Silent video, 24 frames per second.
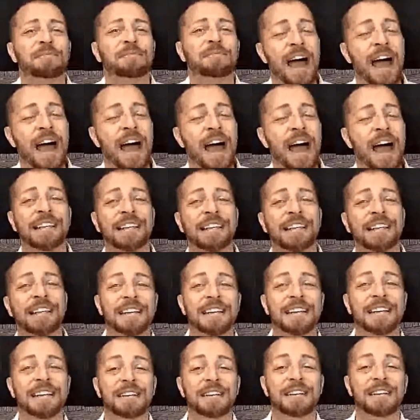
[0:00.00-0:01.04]
finally
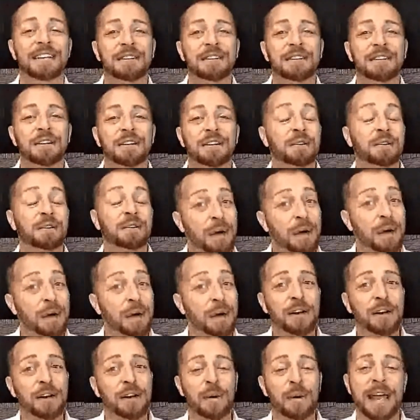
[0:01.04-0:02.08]
ready
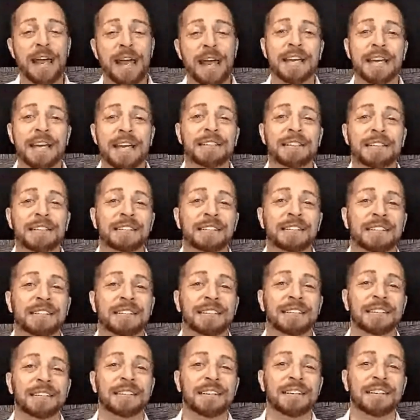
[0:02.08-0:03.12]
to weigh in
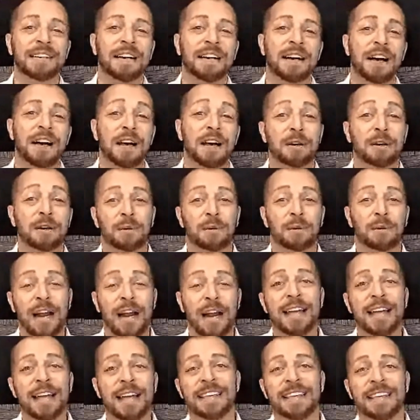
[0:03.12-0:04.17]
on what
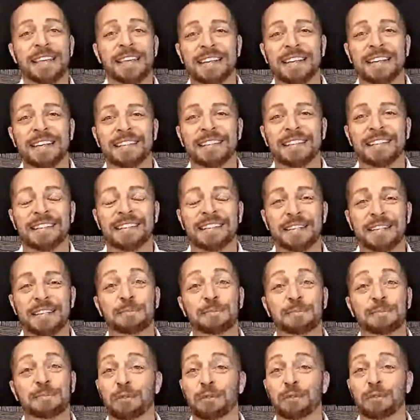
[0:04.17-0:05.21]
I think this
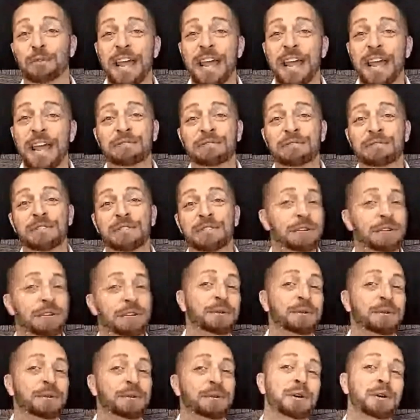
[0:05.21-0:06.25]
brave
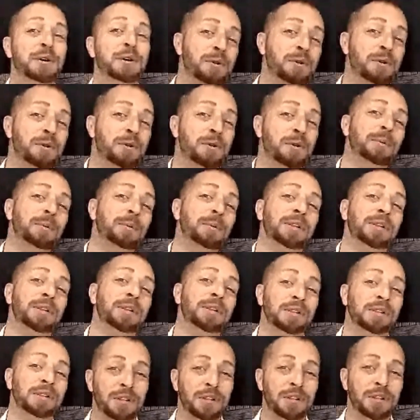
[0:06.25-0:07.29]
new normal
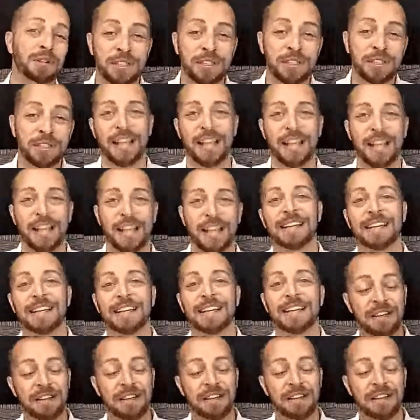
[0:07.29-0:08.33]
looks like.
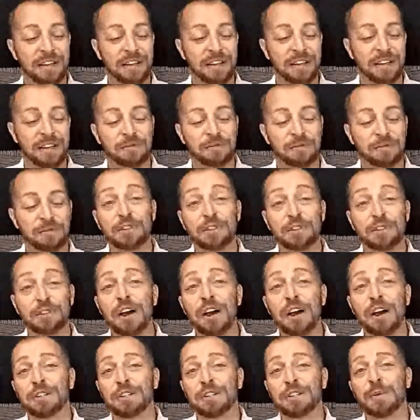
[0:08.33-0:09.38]
For
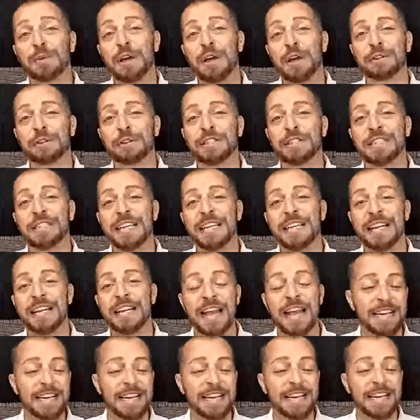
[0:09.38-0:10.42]
starters, we go to
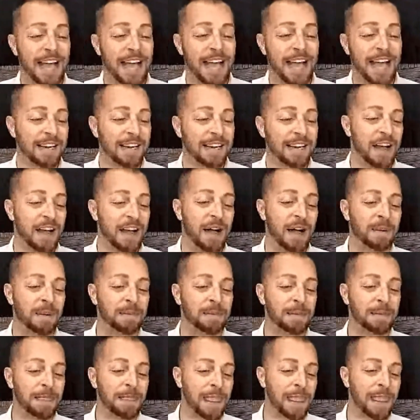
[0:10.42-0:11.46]

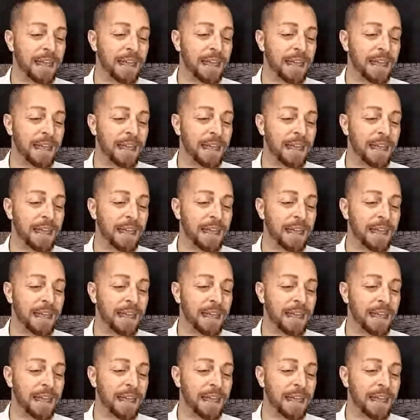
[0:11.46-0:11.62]
CNN.com.